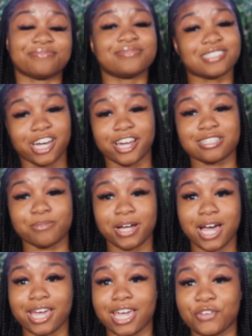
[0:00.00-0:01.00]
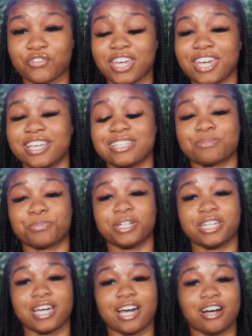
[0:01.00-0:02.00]
Sorry to my Kanye fans,
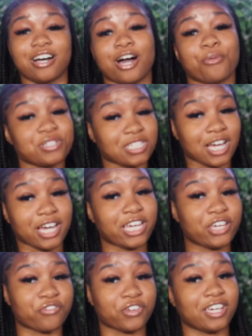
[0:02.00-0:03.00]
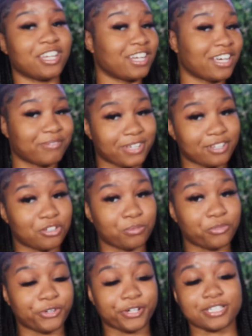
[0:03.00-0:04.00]
but I was a Kanye fan and I'm not no
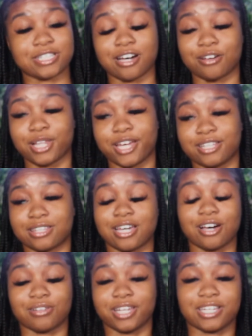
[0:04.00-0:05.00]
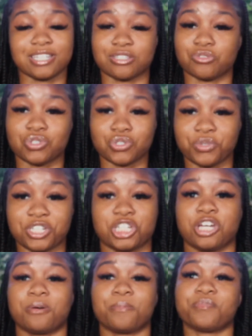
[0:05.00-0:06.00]
more, because I don't like his new switch
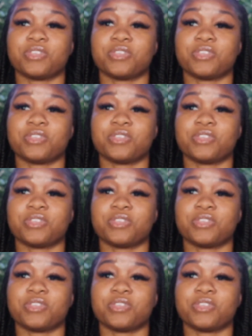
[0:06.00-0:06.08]
up.